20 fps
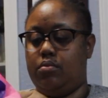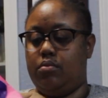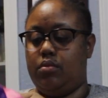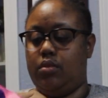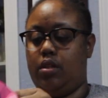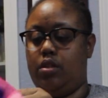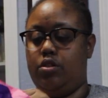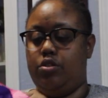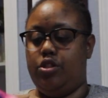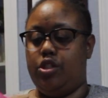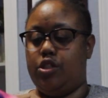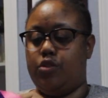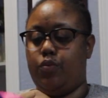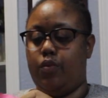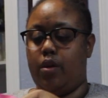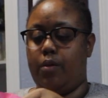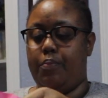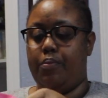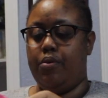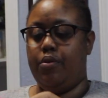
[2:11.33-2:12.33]
You just
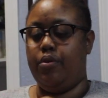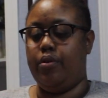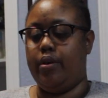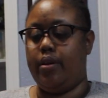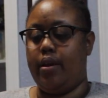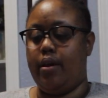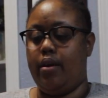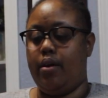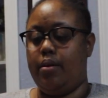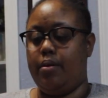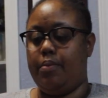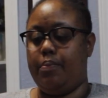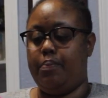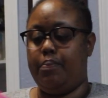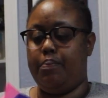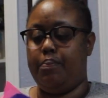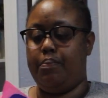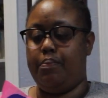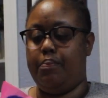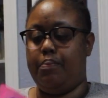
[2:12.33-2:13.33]
want to pull it up
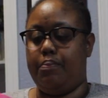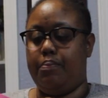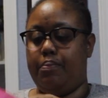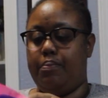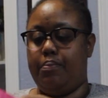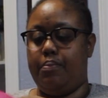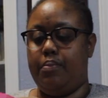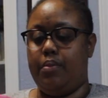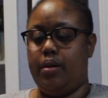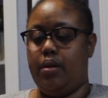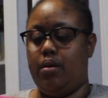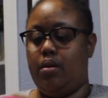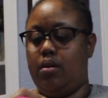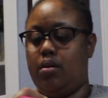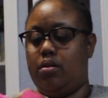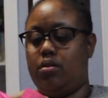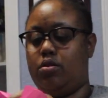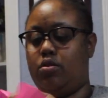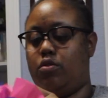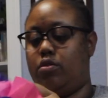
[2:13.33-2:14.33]

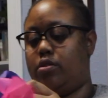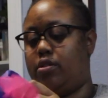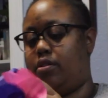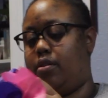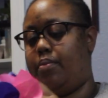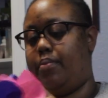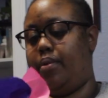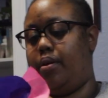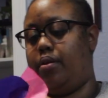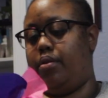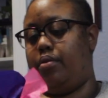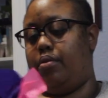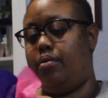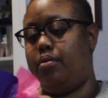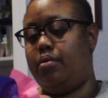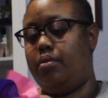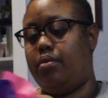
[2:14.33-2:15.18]
towards the middle.